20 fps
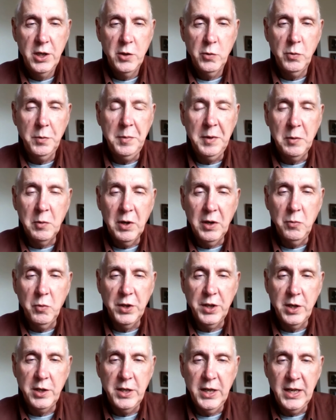would be written
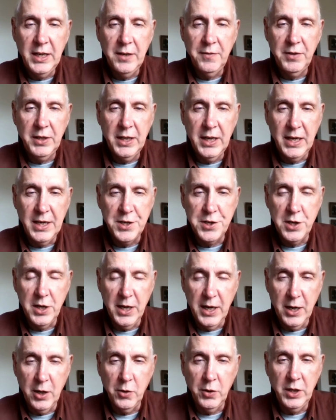with a dative case
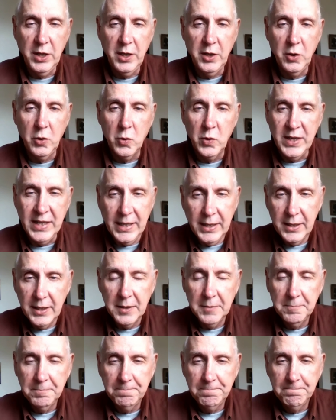noun in Greek.
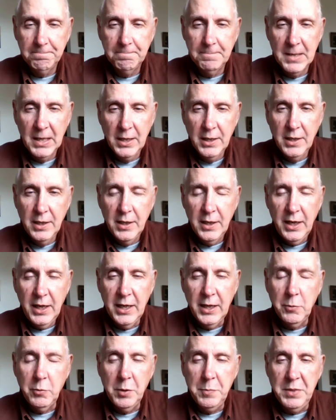And
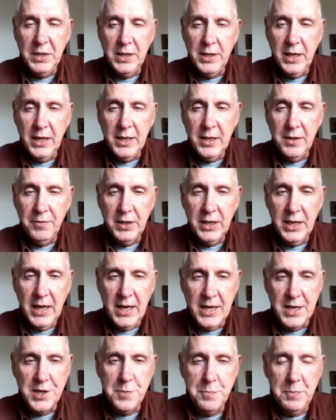it would be dative
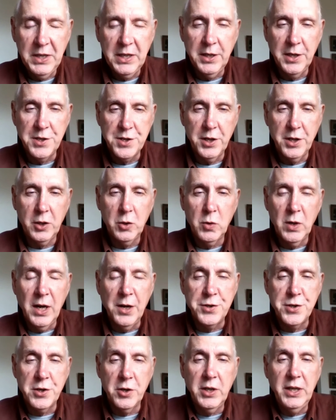case because the
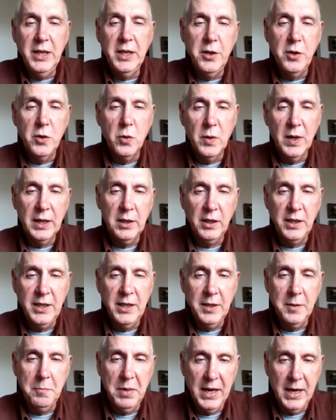crowds are indirectly
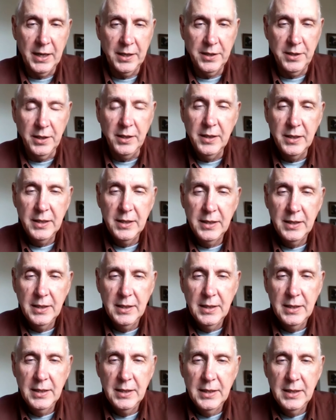impacted
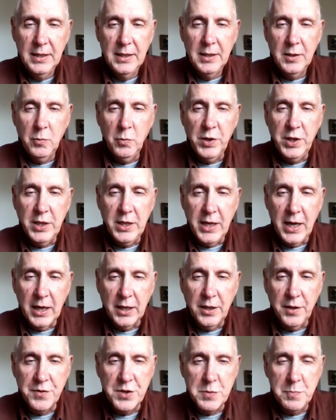with the
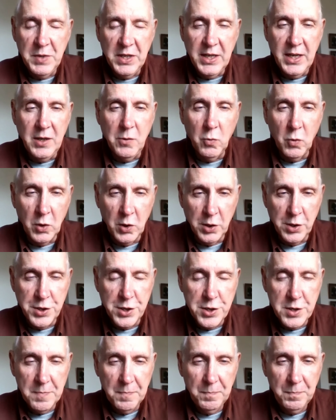act of speaking
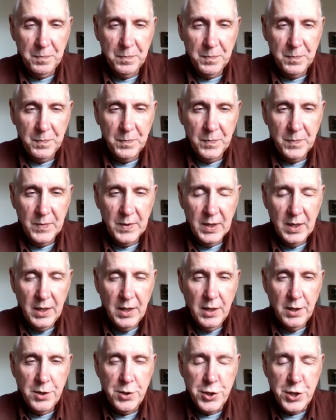words.
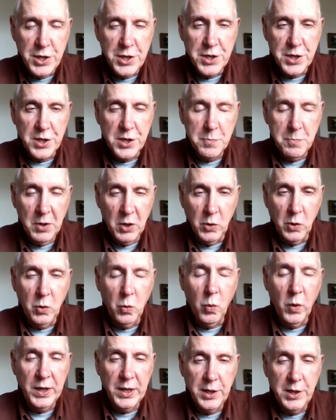Jesus spoke.
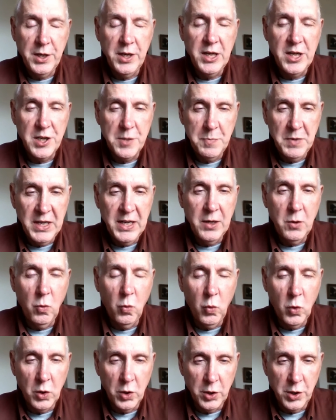What did he speak?
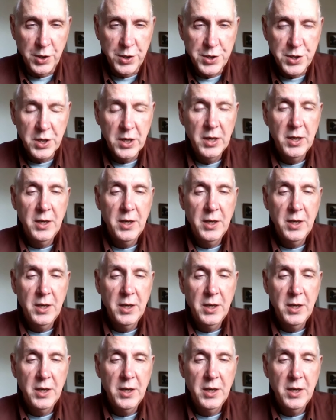Words.